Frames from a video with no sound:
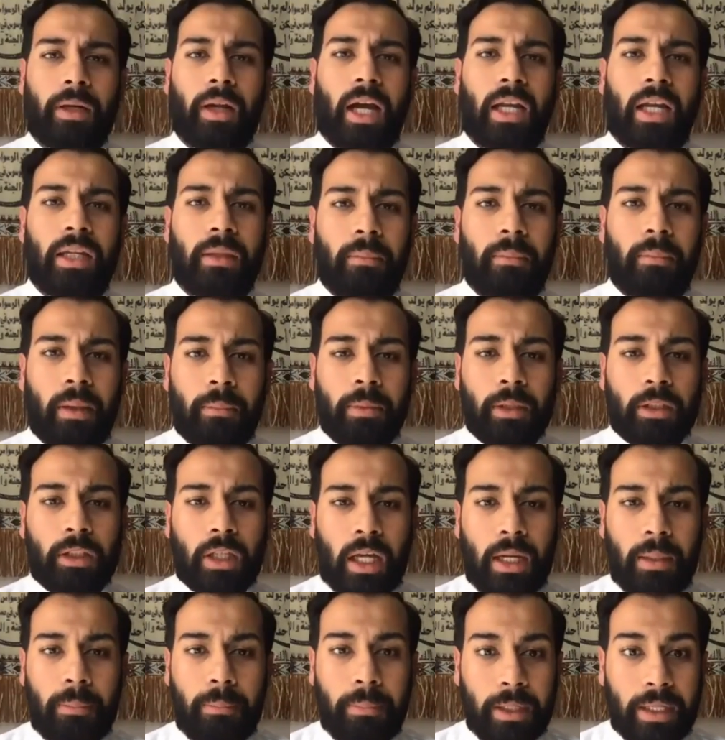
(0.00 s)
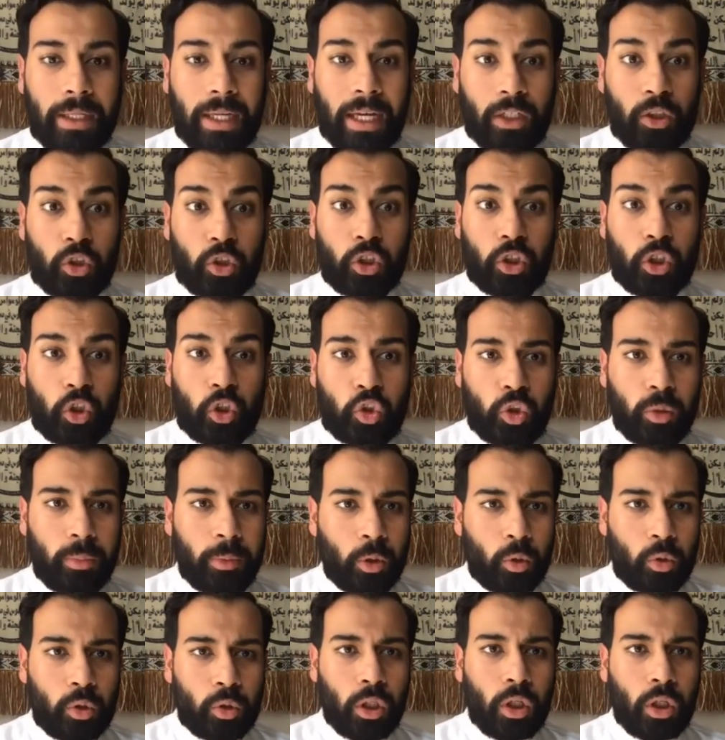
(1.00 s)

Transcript: Ali ibn Abi Talib began to distribute